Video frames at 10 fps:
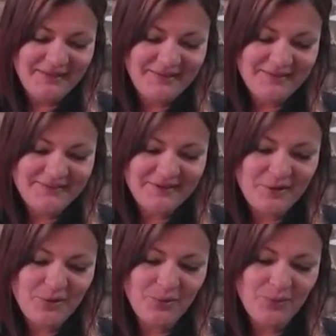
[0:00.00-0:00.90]
So
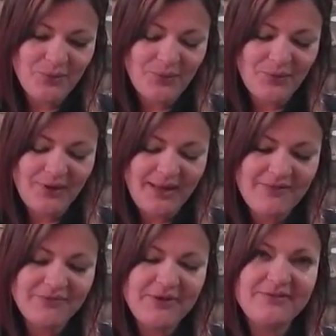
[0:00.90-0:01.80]

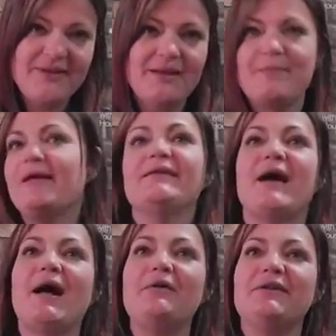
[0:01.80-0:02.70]
if we think about
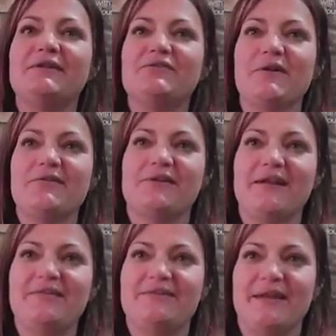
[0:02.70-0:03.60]
how that
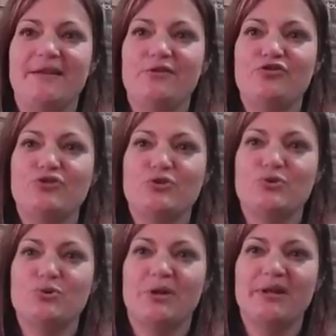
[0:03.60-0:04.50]
translates
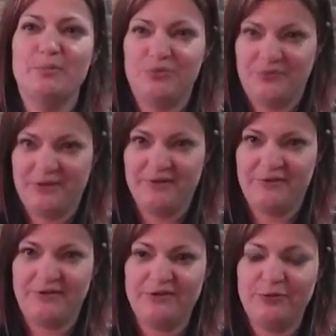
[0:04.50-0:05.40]
into a number of
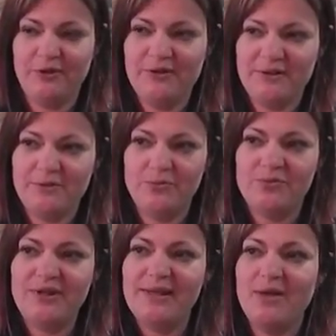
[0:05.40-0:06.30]
industries, one of the
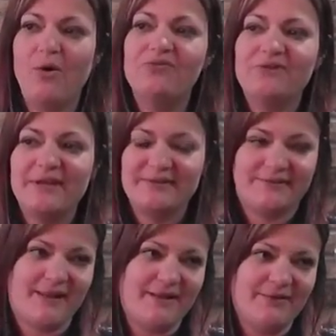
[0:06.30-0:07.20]
really
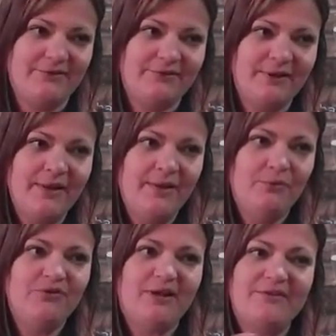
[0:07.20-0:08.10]
obvious things
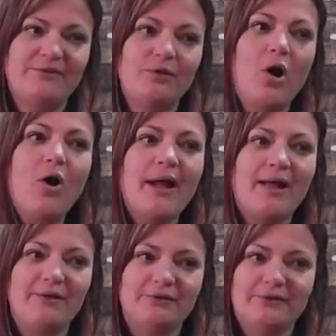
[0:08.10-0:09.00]
which has a
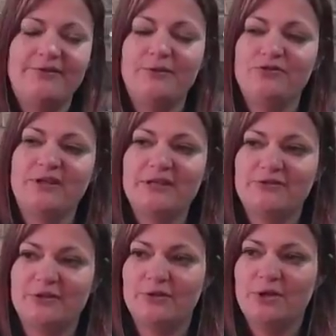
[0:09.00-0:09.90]
long-held
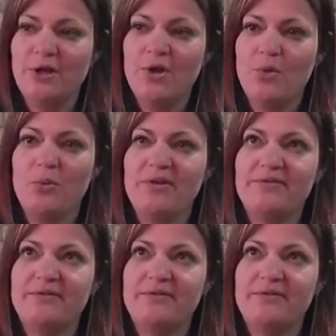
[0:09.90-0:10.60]
association with